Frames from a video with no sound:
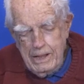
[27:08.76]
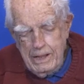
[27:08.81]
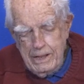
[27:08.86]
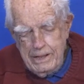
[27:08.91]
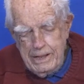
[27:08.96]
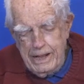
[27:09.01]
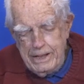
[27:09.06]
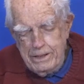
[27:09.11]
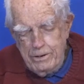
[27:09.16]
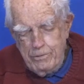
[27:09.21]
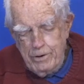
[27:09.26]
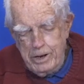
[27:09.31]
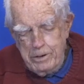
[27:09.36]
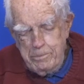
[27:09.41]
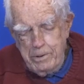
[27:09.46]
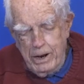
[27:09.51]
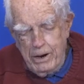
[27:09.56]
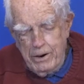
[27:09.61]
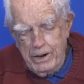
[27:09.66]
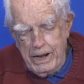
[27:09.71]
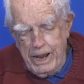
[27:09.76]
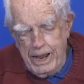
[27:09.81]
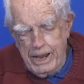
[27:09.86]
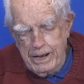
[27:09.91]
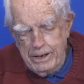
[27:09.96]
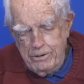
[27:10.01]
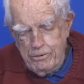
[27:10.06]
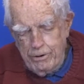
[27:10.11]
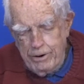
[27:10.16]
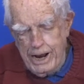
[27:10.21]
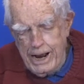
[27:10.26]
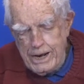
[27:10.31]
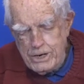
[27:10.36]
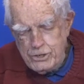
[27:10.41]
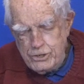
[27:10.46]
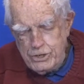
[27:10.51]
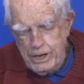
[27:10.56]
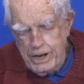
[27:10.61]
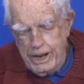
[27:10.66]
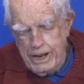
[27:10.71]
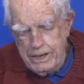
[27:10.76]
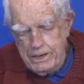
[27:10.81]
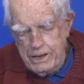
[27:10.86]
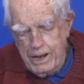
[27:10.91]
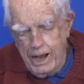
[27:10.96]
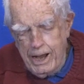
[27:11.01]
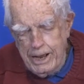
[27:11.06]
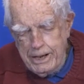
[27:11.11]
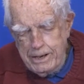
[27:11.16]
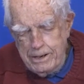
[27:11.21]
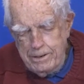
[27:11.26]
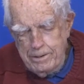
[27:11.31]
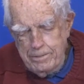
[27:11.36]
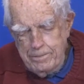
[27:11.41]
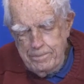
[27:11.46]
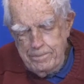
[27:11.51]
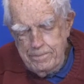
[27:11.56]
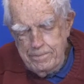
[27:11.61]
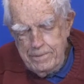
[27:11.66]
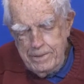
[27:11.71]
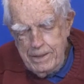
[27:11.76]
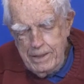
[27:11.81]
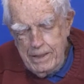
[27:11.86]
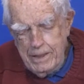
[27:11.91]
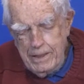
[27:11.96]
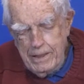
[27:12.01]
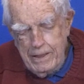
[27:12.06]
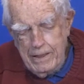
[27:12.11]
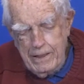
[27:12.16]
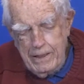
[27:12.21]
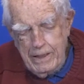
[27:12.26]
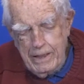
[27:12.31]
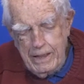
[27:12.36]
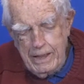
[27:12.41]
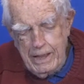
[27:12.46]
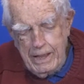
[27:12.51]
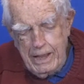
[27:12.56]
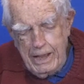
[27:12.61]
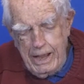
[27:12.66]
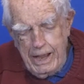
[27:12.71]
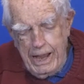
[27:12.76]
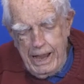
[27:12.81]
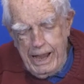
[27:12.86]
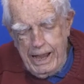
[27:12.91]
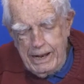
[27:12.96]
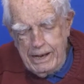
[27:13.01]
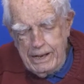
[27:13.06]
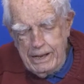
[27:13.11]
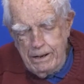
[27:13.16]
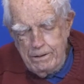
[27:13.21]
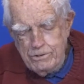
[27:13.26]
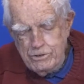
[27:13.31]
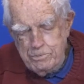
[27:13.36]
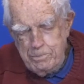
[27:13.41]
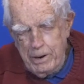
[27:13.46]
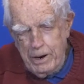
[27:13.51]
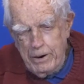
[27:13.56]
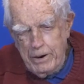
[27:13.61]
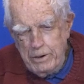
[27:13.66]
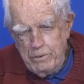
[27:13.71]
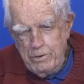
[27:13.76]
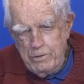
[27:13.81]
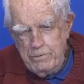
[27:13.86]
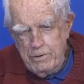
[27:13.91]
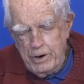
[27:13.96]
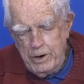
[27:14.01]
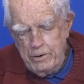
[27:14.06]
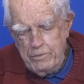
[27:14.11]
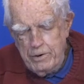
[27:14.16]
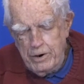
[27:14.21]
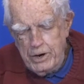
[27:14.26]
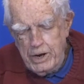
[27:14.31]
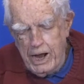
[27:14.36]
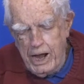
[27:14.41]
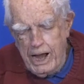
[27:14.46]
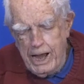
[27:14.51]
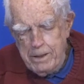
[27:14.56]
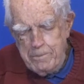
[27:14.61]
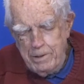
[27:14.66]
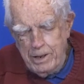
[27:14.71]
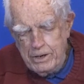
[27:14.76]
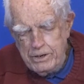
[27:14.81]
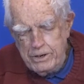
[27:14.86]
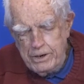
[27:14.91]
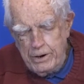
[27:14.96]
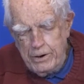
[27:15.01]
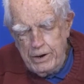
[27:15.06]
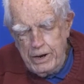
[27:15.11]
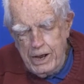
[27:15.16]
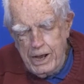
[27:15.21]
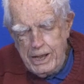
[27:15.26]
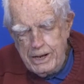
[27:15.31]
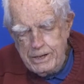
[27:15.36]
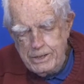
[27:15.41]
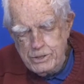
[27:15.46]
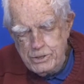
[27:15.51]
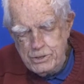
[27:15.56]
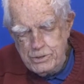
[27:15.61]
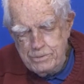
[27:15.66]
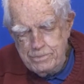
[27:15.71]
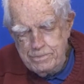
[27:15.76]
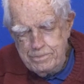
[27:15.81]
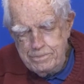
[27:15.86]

that the Red Baron had crashed and had died, and he was buried with very, very high military honors.